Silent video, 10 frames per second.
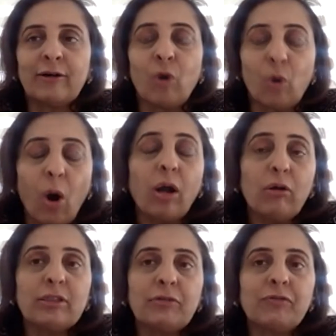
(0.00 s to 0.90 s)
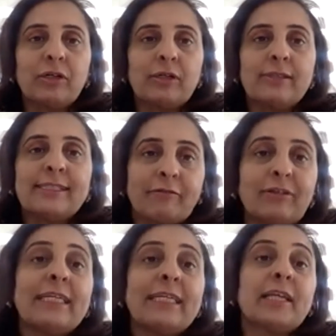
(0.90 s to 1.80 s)
all over the world,
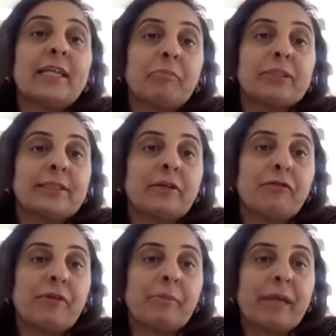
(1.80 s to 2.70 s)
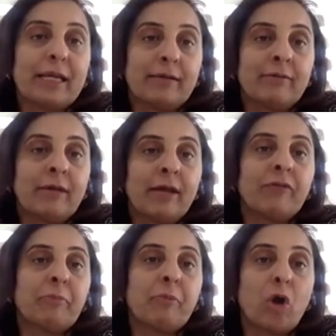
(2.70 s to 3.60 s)
73% women have
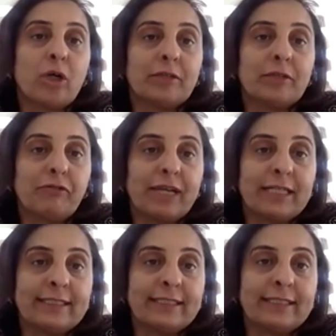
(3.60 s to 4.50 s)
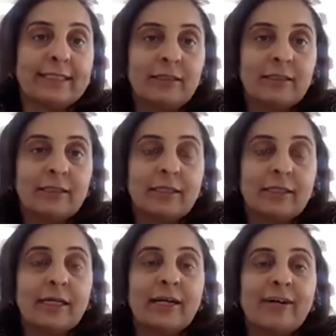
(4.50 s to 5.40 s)
reported facing
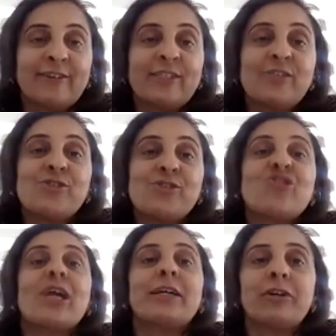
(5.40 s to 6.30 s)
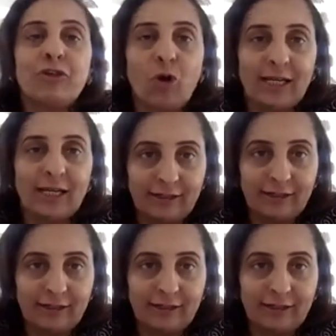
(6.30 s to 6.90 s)
this gender trolling.